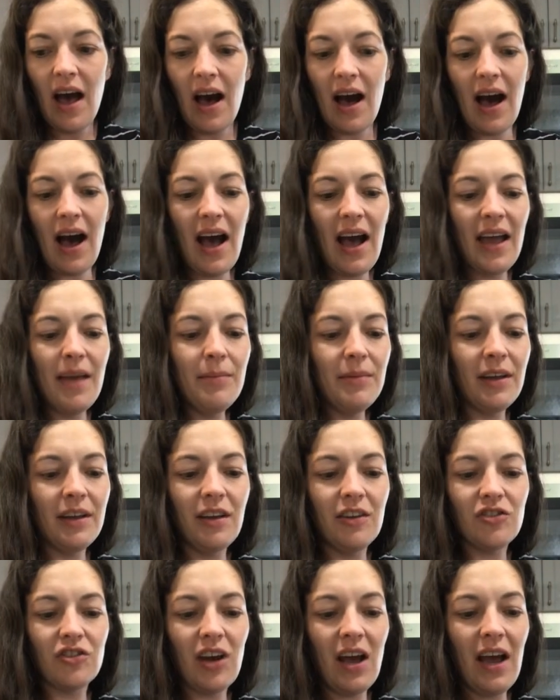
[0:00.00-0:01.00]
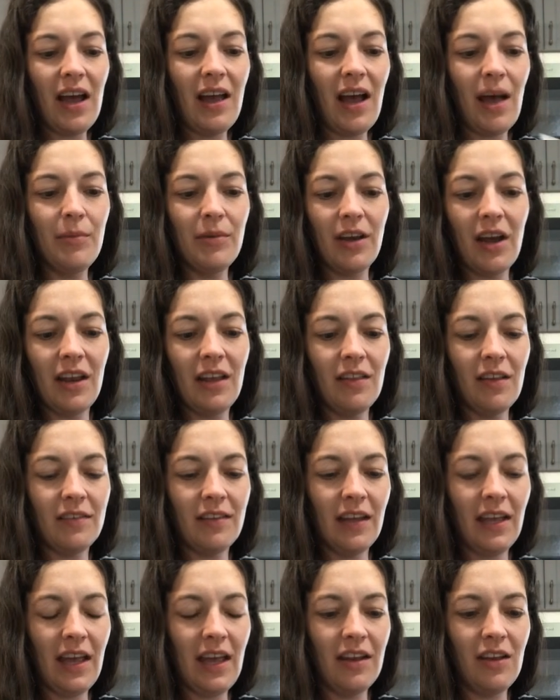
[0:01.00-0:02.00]
I'm cutting this
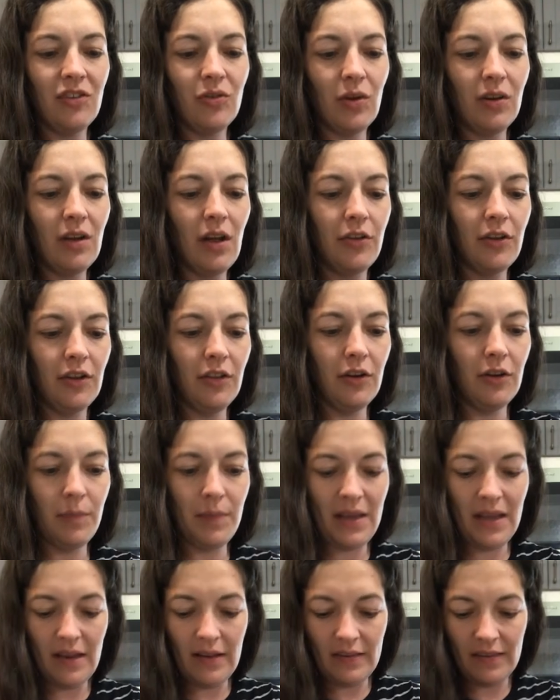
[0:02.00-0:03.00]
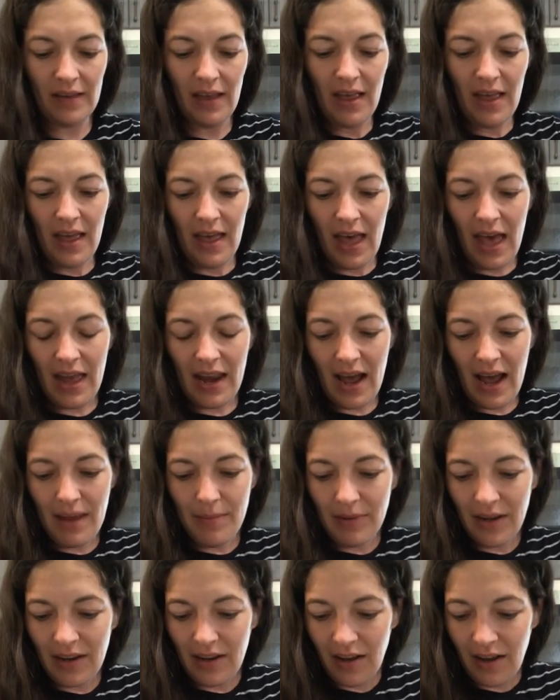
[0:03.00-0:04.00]
again into another little piece, and I'm
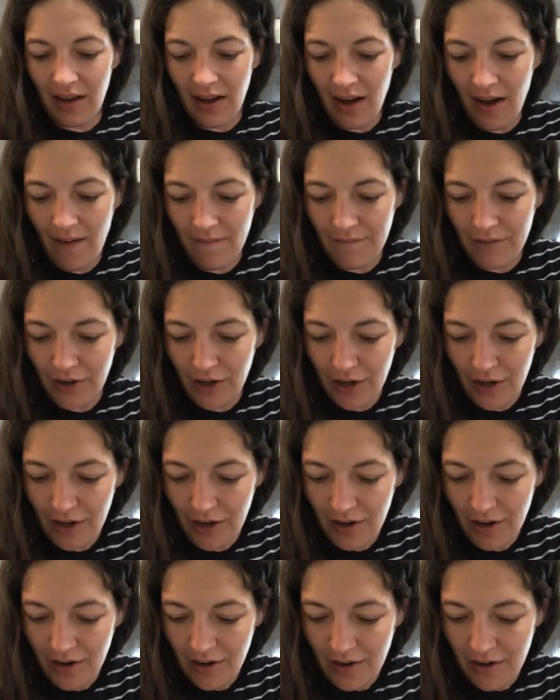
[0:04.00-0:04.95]
going to cover